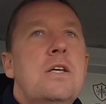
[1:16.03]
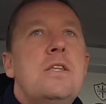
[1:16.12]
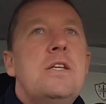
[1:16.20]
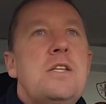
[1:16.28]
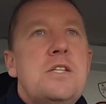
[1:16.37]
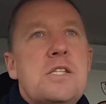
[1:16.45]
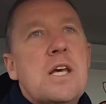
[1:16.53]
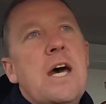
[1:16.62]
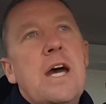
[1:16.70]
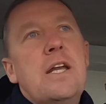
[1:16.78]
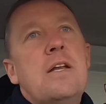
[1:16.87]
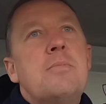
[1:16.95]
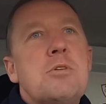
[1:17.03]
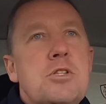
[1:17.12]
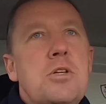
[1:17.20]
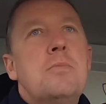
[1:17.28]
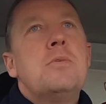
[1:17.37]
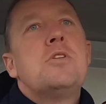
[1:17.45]
decide. I'm
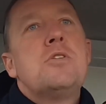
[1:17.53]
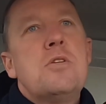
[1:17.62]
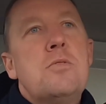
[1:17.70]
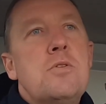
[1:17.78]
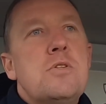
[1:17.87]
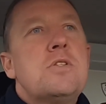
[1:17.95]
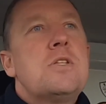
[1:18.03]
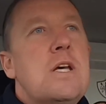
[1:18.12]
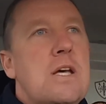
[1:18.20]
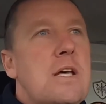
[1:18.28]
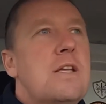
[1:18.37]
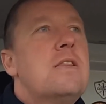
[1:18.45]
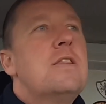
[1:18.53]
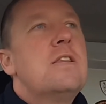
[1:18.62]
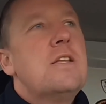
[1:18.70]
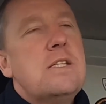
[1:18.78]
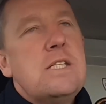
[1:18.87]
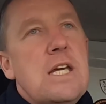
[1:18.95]
assuming as soon as
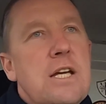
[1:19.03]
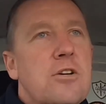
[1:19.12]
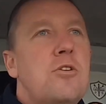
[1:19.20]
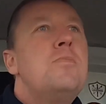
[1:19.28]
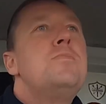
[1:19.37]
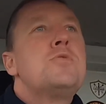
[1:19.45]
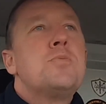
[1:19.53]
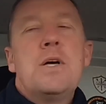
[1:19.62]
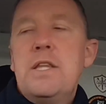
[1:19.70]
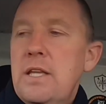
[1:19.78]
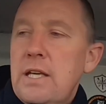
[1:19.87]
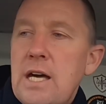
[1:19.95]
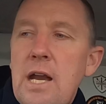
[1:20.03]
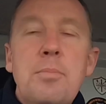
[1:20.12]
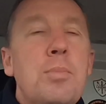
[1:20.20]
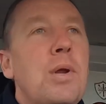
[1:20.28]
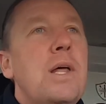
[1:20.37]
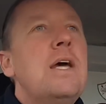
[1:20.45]
the day comes when they can
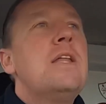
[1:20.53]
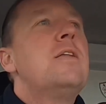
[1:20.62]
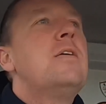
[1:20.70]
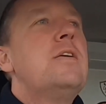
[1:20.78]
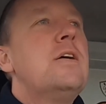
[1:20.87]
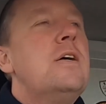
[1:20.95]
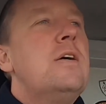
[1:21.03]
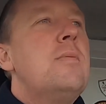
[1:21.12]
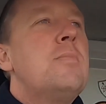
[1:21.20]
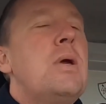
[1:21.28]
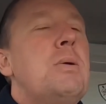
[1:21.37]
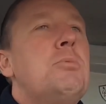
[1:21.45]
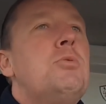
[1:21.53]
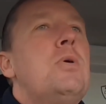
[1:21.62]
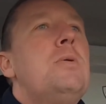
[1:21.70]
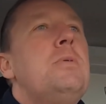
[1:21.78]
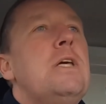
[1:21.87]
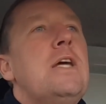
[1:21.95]
play, that people
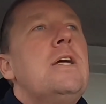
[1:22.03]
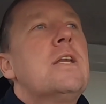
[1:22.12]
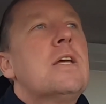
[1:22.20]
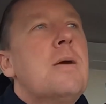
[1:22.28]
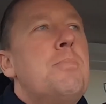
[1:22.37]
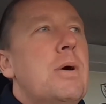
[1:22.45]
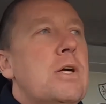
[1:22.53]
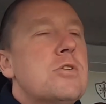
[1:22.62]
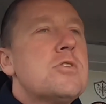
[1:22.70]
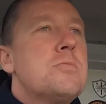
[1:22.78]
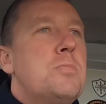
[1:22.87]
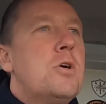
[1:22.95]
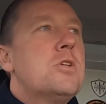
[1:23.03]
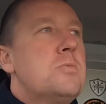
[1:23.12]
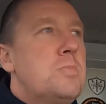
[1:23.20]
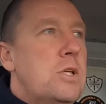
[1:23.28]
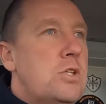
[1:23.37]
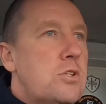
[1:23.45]
will be eager to get back on sports
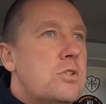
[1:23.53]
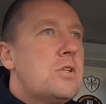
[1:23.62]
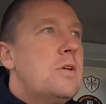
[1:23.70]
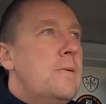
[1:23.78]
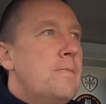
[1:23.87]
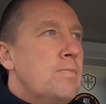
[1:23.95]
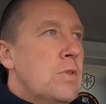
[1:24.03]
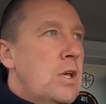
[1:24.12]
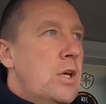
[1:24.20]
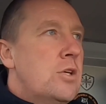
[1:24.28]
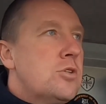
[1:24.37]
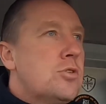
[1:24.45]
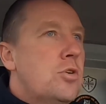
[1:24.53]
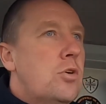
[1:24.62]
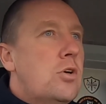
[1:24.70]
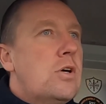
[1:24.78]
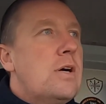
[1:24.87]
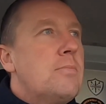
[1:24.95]
pitches.
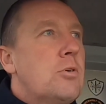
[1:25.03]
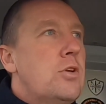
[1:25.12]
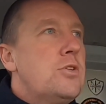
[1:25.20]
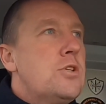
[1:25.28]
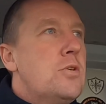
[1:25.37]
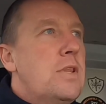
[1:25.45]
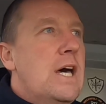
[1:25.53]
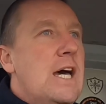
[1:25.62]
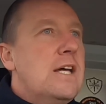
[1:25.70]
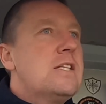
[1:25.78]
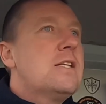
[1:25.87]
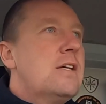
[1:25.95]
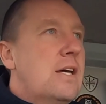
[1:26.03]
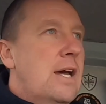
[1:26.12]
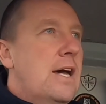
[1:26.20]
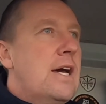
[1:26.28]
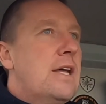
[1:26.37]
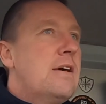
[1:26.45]
So I'm going to do that,
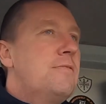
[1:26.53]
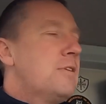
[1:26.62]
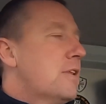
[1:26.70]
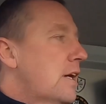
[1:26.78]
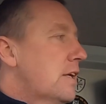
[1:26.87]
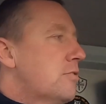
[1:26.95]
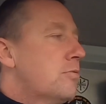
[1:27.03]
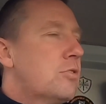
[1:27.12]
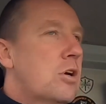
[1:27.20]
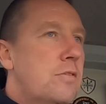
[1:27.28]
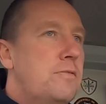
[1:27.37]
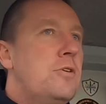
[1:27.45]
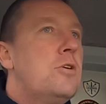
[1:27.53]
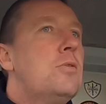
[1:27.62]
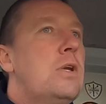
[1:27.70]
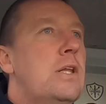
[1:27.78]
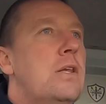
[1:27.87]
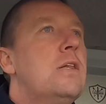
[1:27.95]
and after that we've got a few
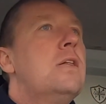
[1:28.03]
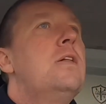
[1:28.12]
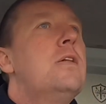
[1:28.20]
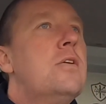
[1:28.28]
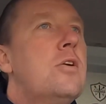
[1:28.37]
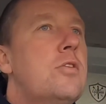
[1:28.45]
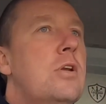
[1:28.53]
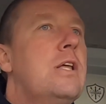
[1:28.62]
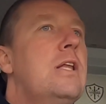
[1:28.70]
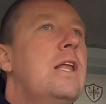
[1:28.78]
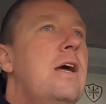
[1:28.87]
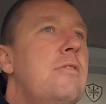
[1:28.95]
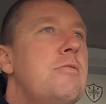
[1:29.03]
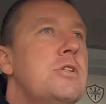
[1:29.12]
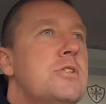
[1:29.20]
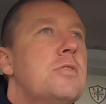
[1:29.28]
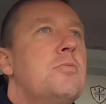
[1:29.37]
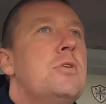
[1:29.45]
other little
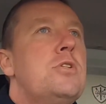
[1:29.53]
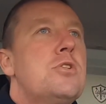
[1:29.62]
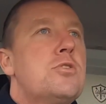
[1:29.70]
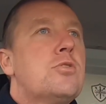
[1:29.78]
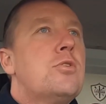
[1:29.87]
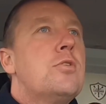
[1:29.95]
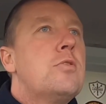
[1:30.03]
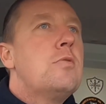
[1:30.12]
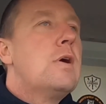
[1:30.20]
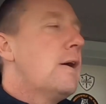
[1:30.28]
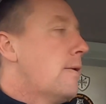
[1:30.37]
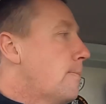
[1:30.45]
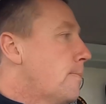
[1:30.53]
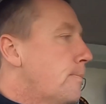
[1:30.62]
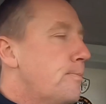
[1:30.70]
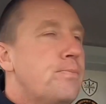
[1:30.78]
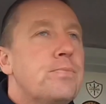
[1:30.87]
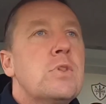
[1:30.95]
areas that we're just going
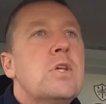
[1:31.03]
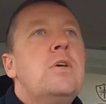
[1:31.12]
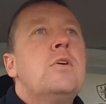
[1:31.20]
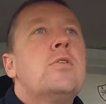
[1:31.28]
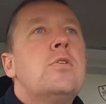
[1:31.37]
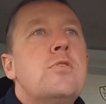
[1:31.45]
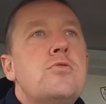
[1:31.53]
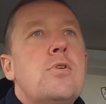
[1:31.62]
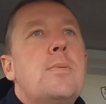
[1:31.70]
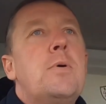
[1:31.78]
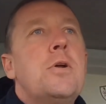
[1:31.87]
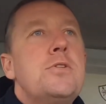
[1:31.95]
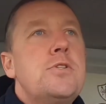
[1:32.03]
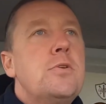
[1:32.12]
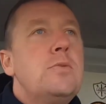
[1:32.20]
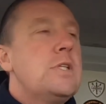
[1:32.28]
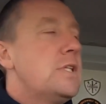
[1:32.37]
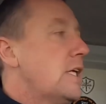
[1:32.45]
to drop
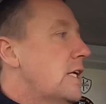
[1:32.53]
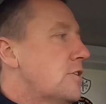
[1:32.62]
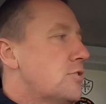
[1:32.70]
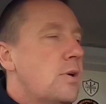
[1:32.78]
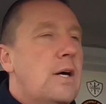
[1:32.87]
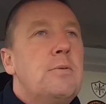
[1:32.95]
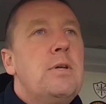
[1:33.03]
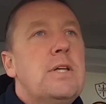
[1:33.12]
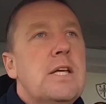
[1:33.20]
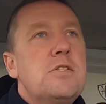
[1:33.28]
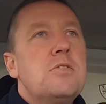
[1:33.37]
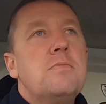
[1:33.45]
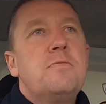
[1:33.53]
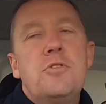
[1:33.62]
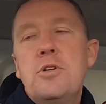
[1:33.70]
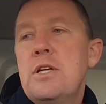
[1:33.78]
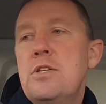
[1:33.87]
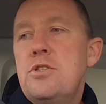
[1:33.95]
onto today, so I will get some
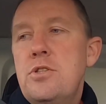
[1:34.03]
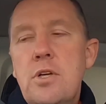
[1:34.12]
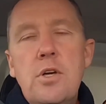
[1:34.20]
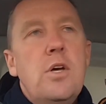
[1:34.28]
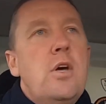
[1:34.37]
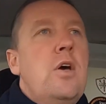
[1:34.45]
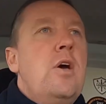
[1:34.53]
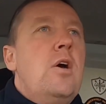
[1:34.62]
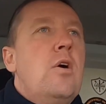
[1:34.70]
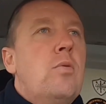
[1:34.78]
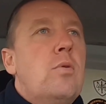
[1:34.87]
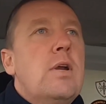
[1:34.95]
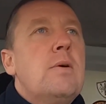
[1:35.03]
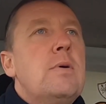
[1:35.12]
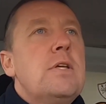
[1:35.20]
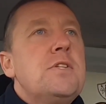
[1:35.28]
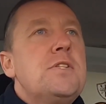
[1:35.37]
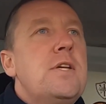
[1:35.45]
footage. What I
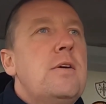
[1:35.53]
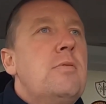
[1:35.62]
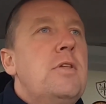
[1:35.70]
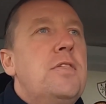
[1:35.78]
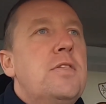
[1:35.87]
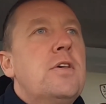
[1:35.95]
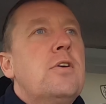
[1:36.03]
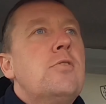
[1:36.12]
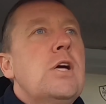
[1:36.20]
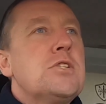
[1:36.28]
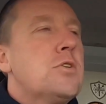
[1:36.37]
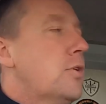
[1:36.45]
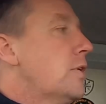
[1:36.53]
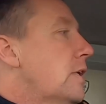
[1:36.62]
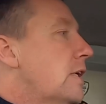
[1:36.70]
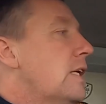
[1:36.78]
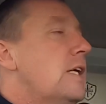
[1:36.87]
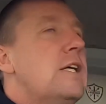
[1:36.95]
will say with the grass
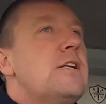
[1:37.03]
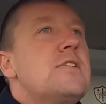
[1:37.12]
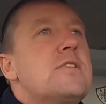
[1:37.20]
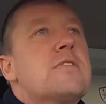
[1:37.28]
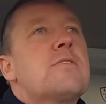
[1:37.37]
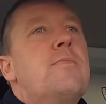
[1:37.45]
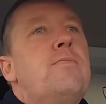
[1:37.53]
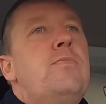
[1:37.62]
cutting is